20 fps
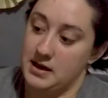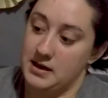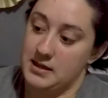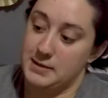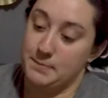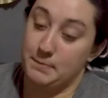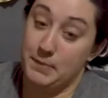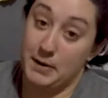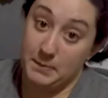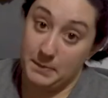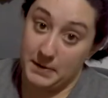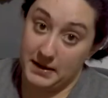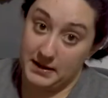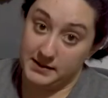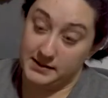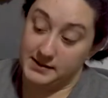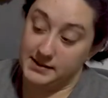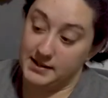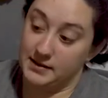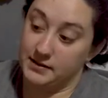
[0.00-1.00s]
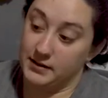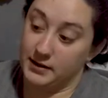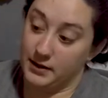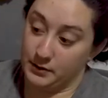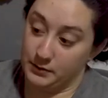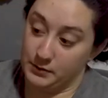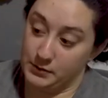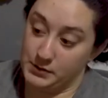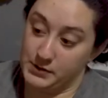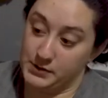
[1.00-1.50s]
The pumpkins and the
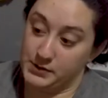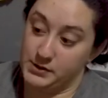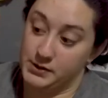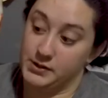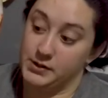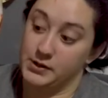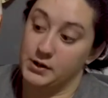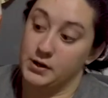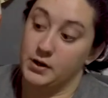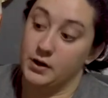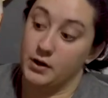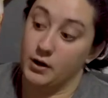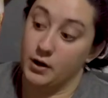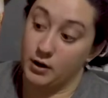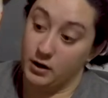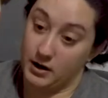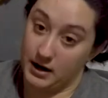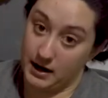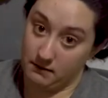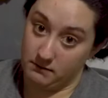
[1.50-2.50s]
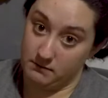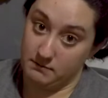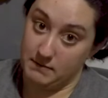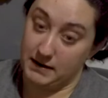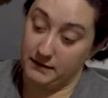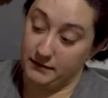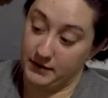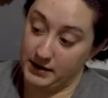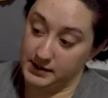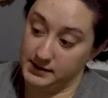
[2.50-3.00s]
ghosts are out,
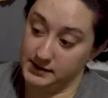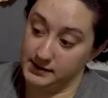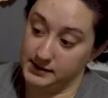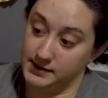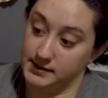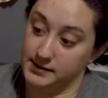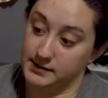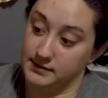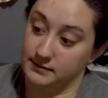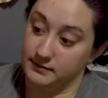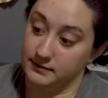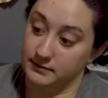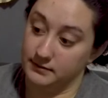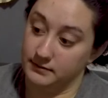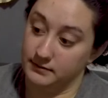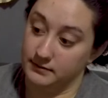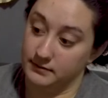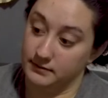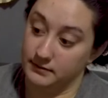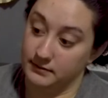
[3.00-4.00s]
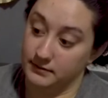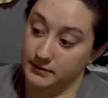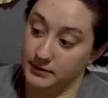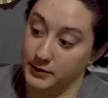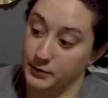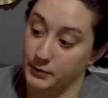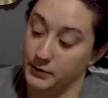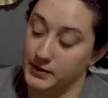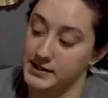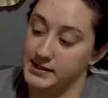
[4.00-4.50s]
my friends.
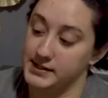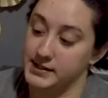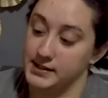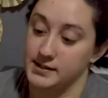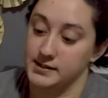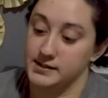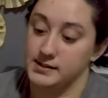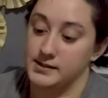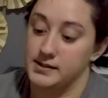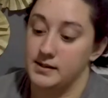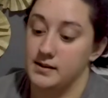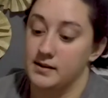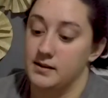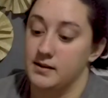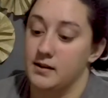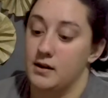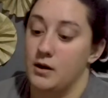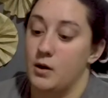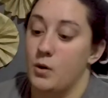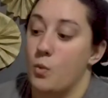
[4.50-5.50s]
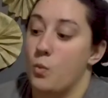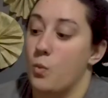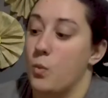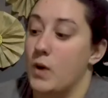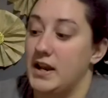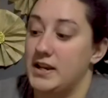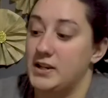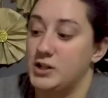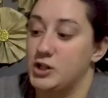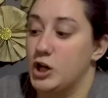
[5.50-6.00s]
The Reese's,
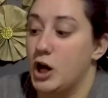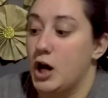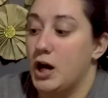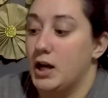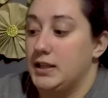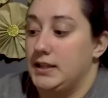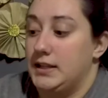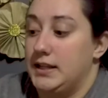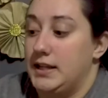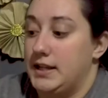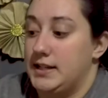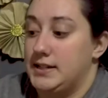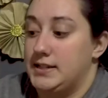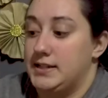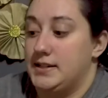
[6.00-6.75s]
white chocolate,